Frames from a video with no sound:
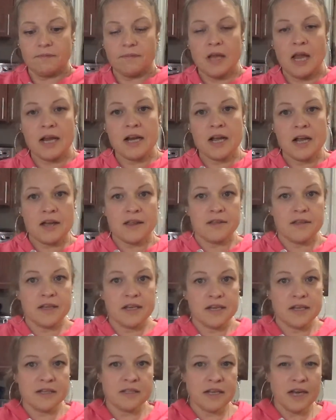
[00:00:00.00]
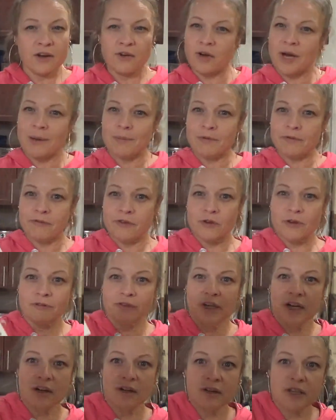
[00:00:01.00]
I got these. I grab a few
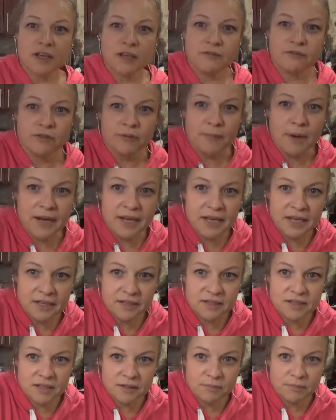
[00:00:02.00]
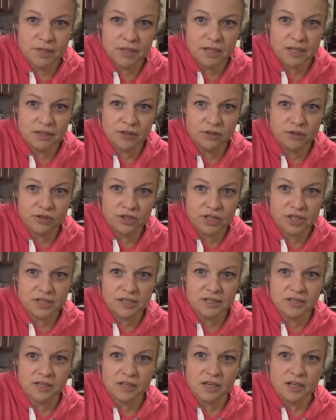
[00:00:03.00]
every now and then for my kids and me. They're
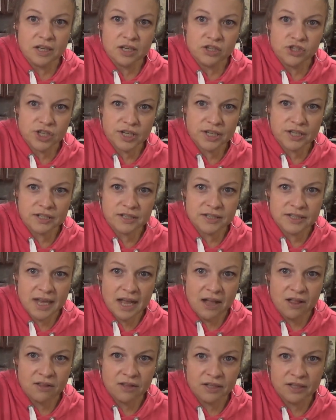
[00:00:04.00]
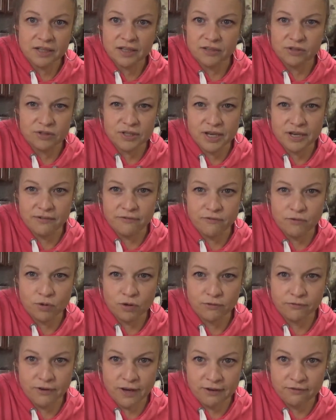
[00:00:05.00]
just chicken salad and there's like
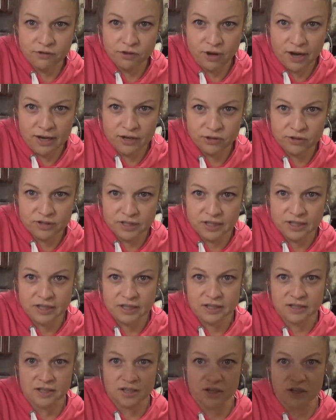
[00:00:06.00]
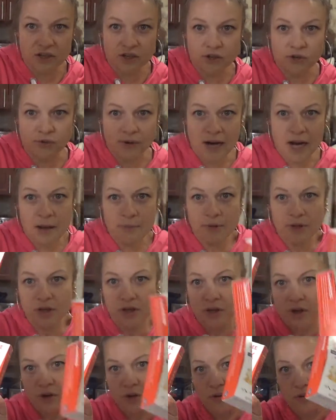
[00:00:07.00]
four or five crackers in it. It's a good grab and
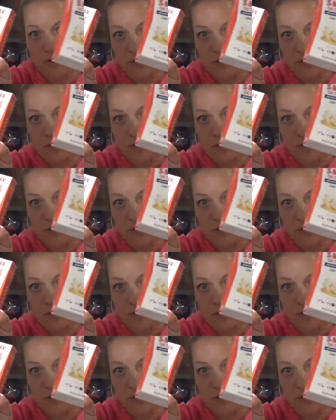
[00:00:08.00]
go